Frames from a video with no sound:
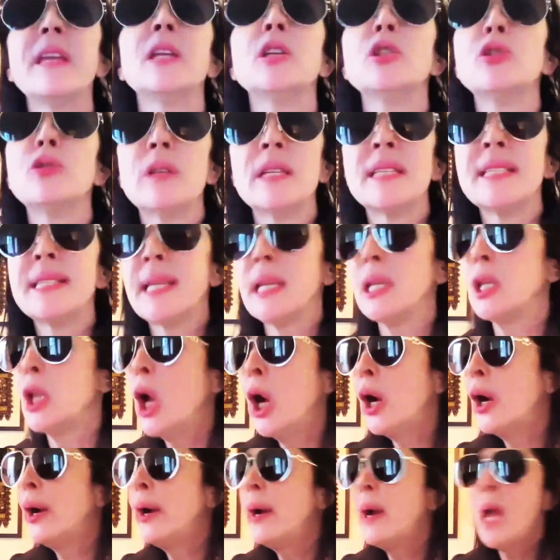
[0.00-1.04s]
interest in
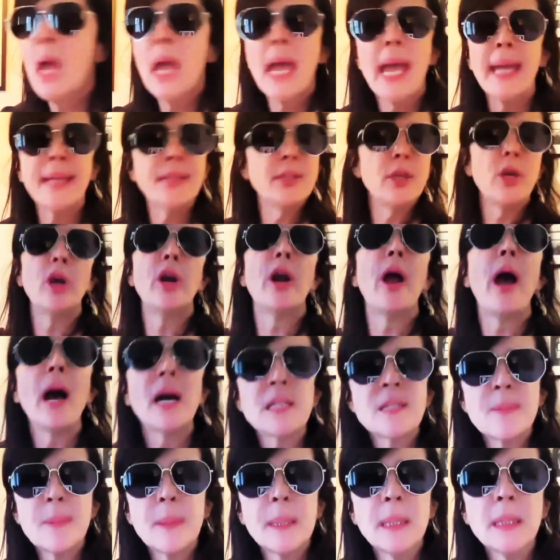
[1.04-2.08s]
her and her
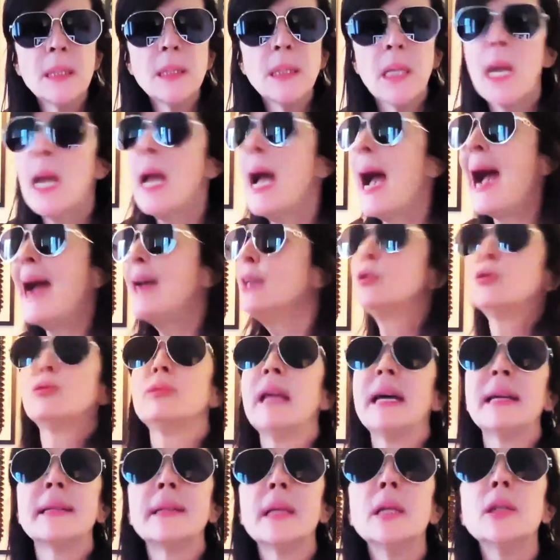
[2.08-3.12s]
husband? I do
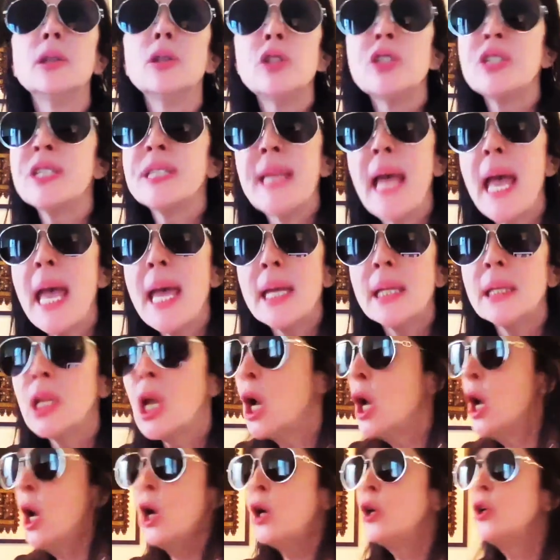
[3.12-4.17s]
not understand.
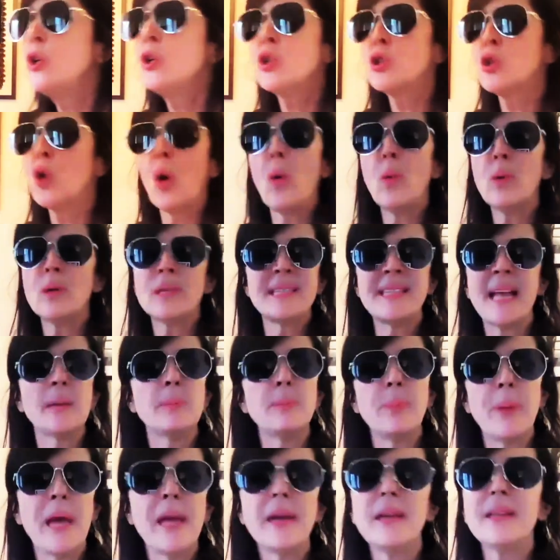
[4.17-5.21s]
Her show was not
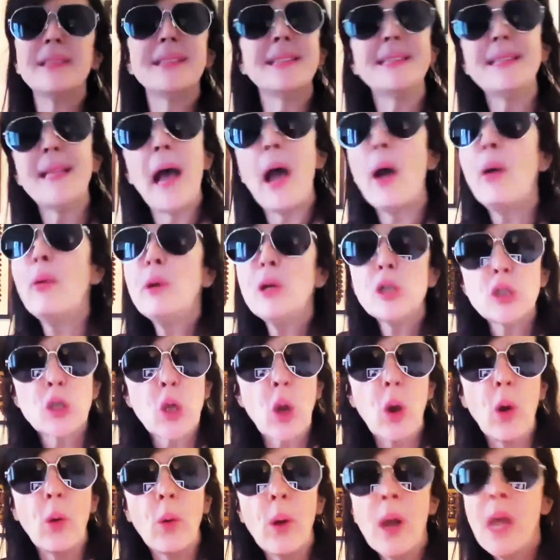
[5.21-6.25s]
better than our
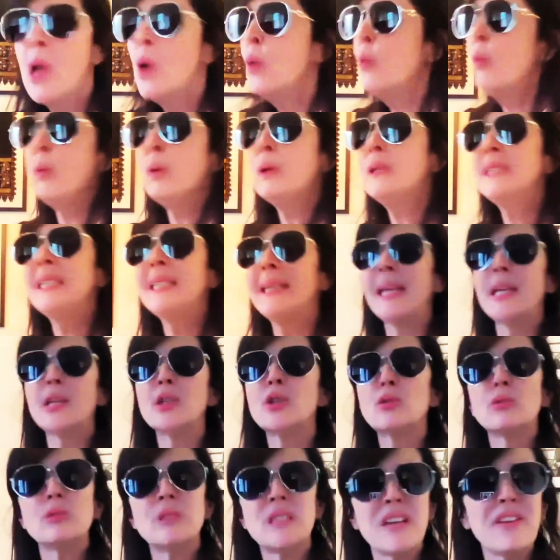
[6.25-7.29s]
show. What did they
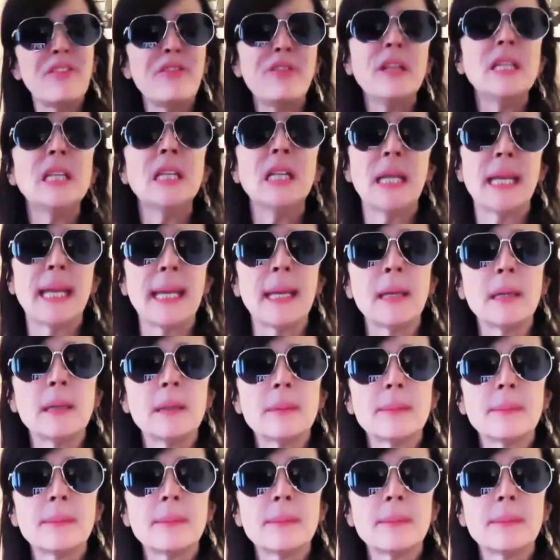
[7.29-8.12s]
do differently?